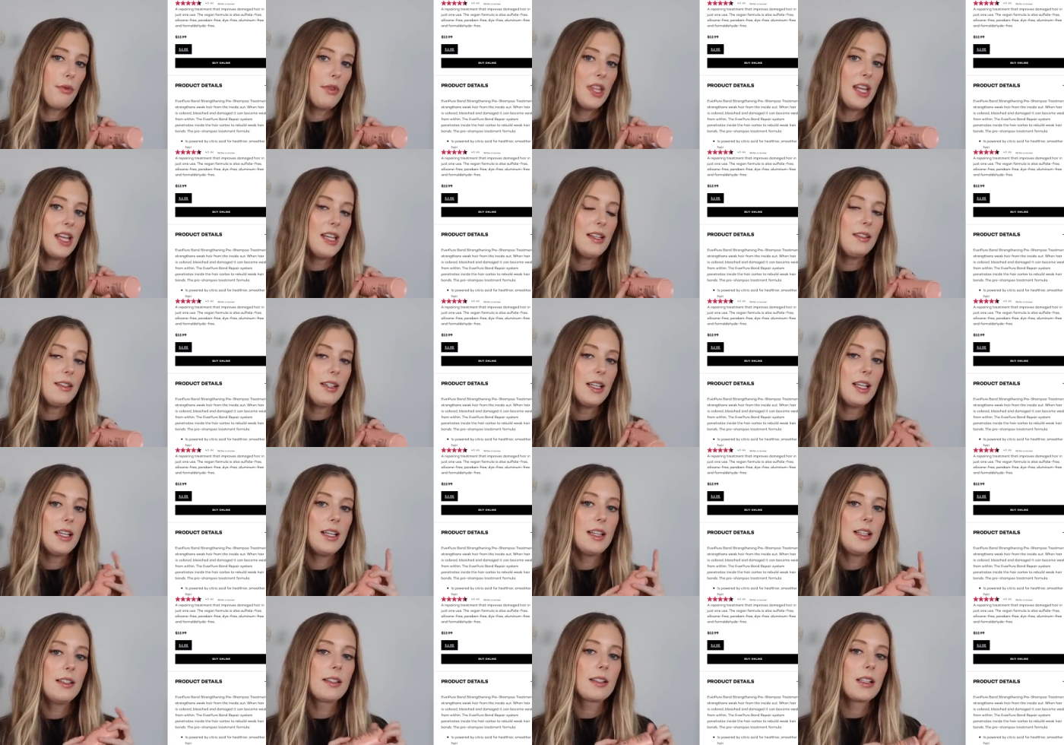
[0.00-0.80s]
this
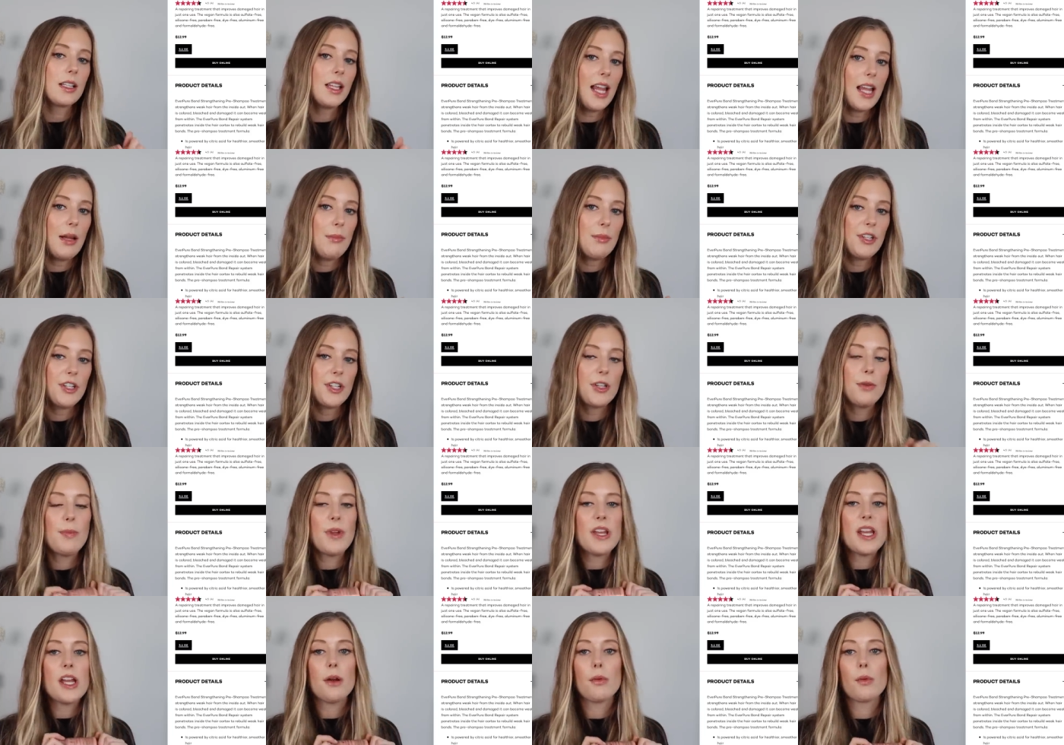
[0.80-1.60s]
is claimed to
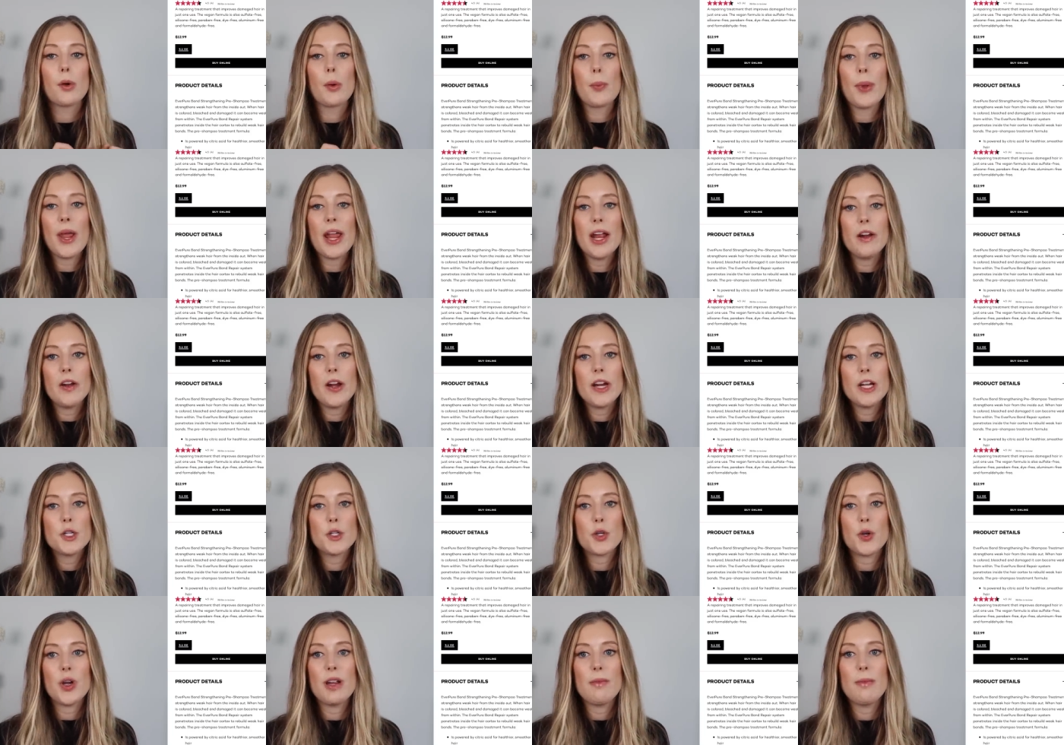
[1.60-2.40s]
be a
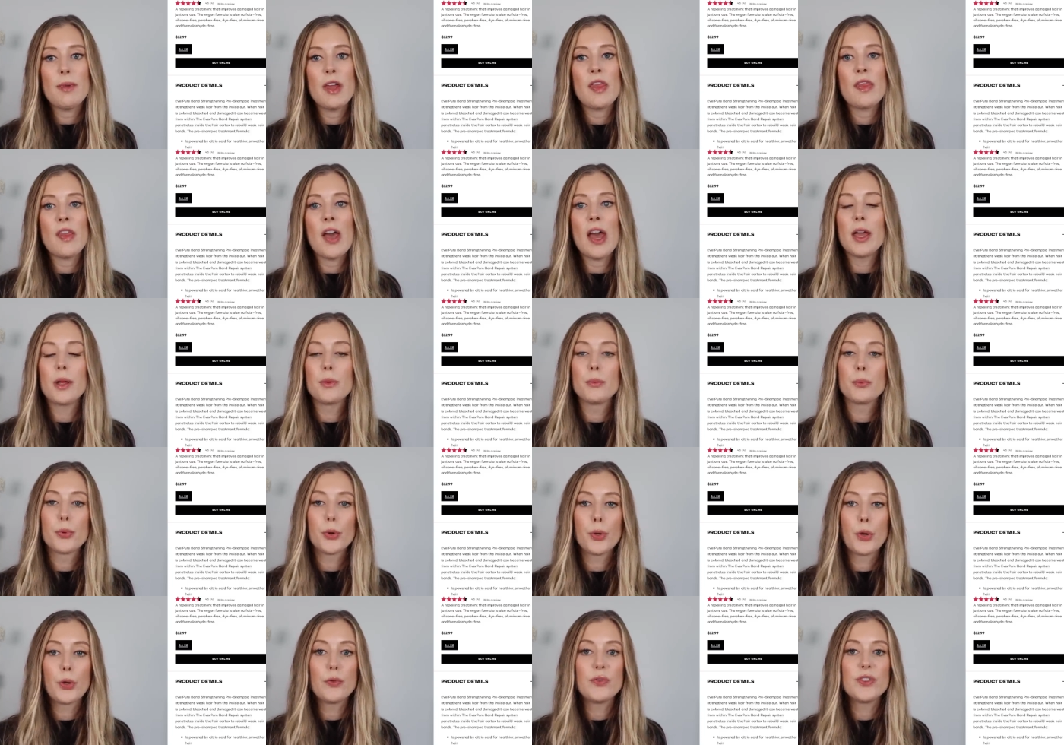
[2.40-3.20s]
repairing treatment that
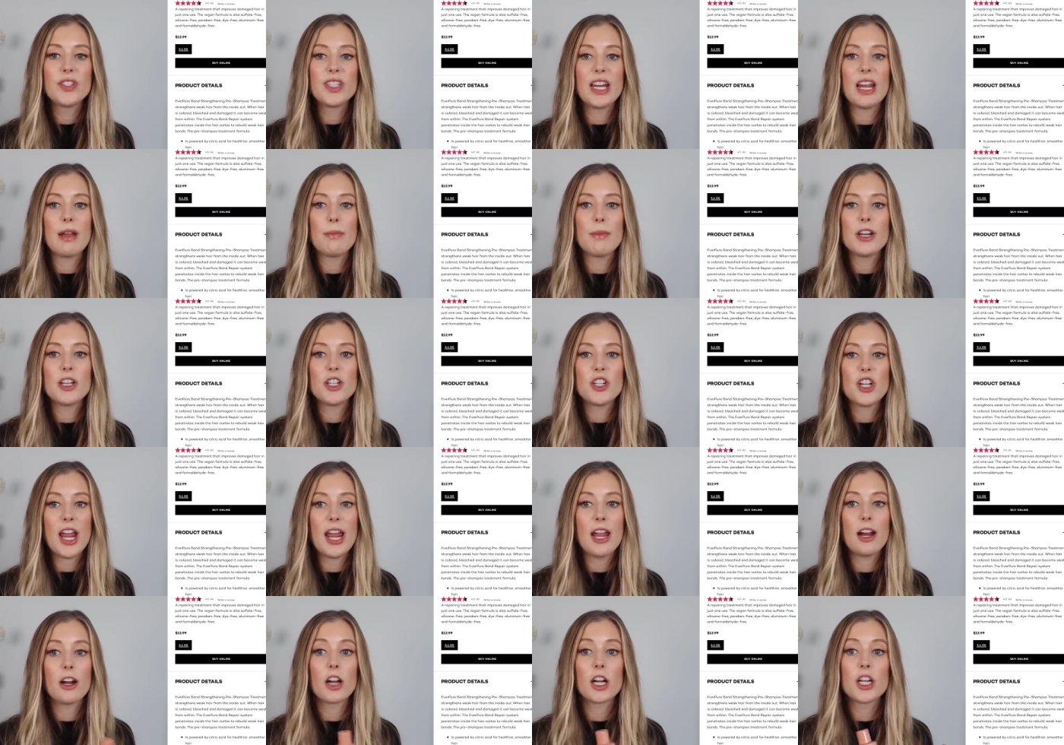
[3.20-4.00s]
improves damaged
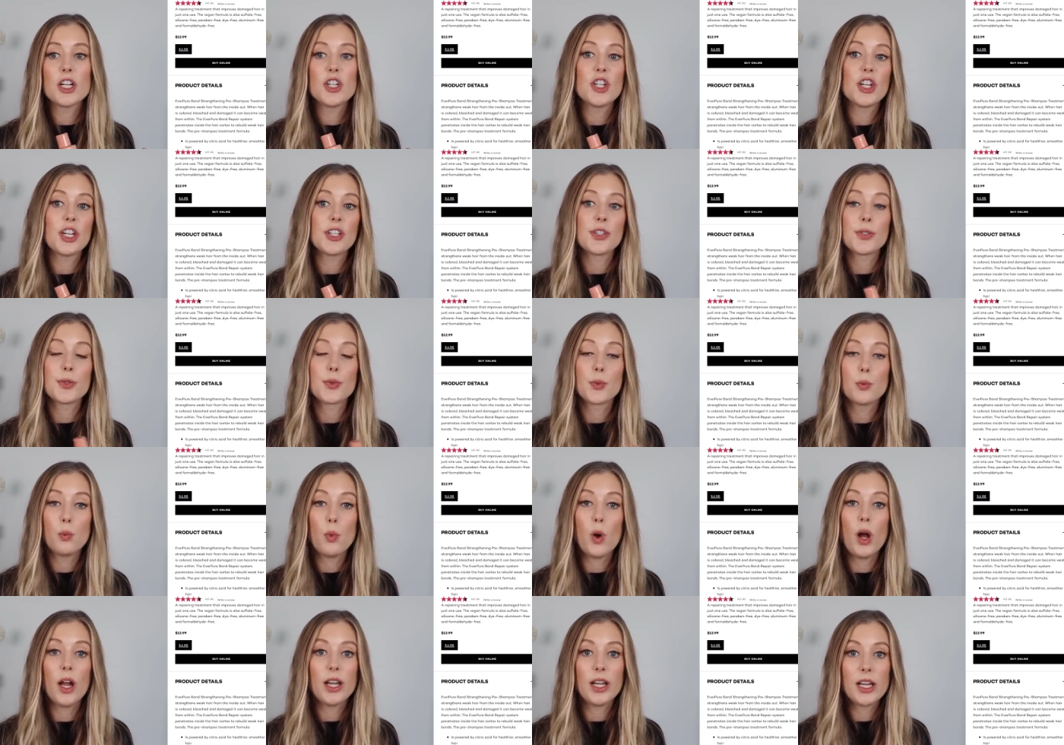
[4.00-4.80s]
hair in just
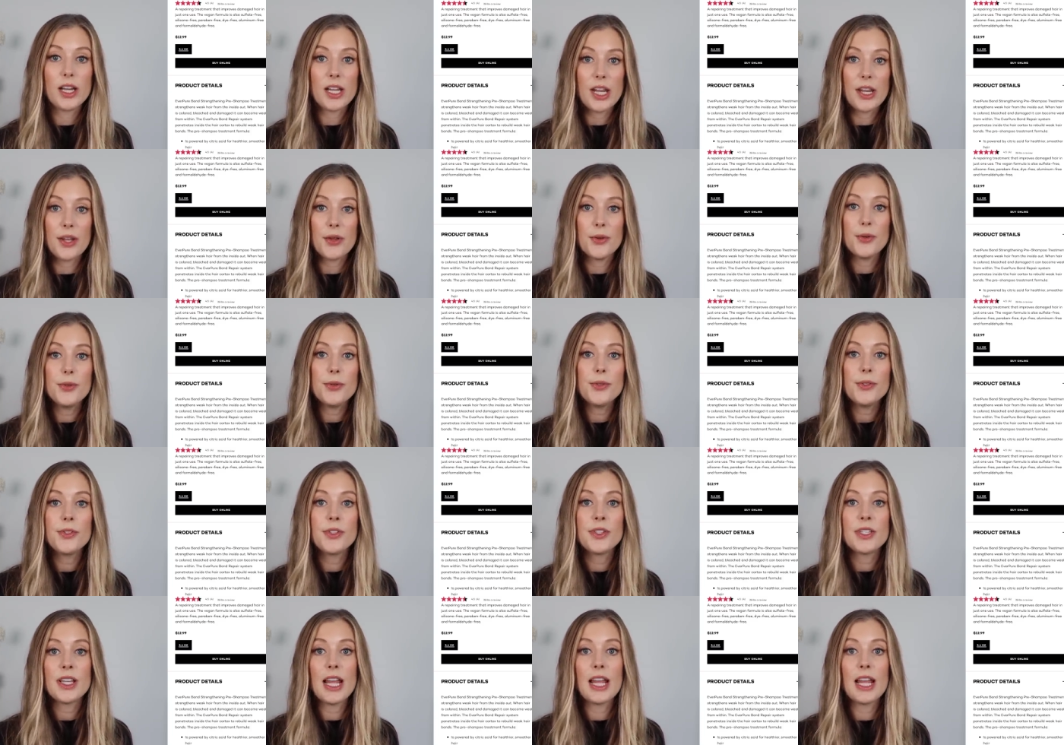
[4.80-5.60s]
one use.